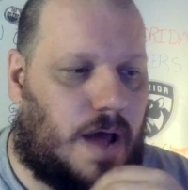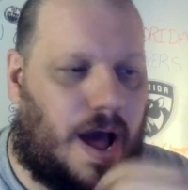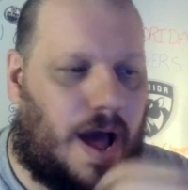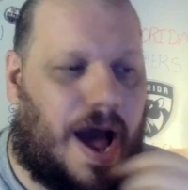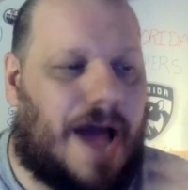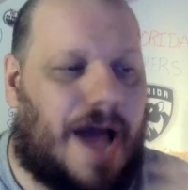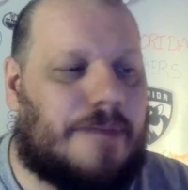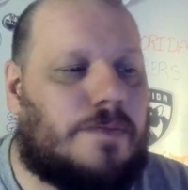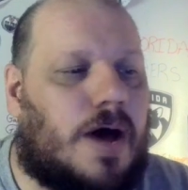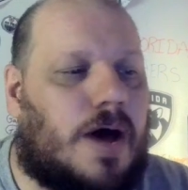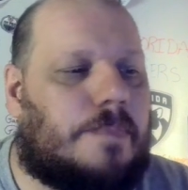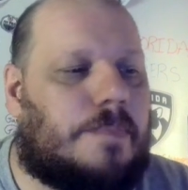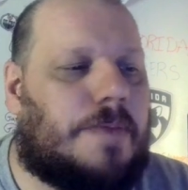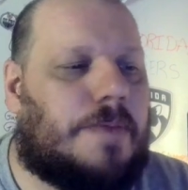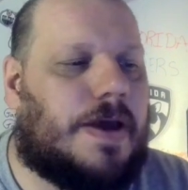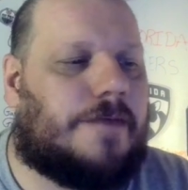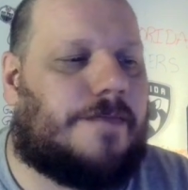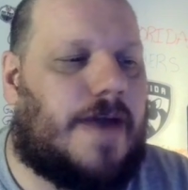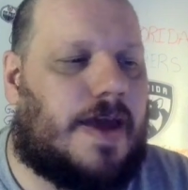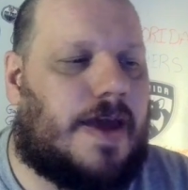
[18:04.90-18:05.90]
I'm not a
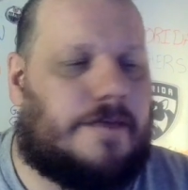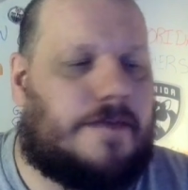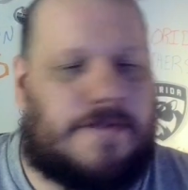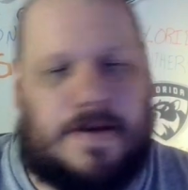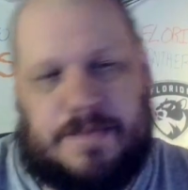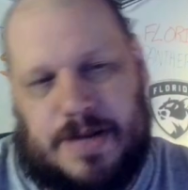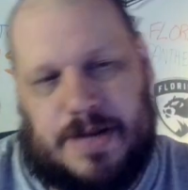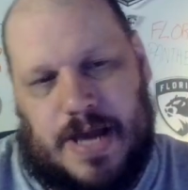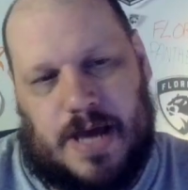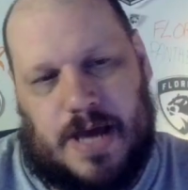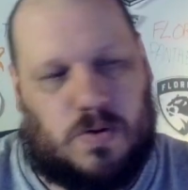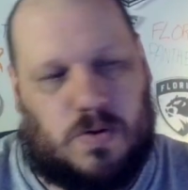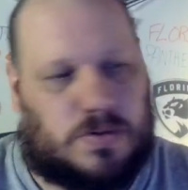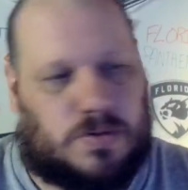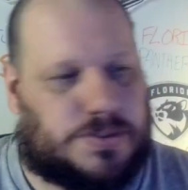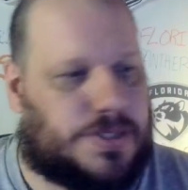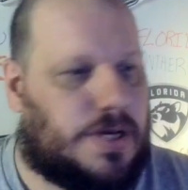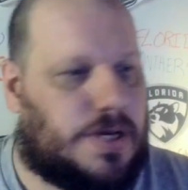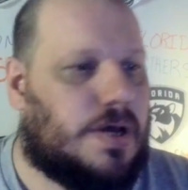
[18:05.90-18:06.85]
big fan of empty net goals.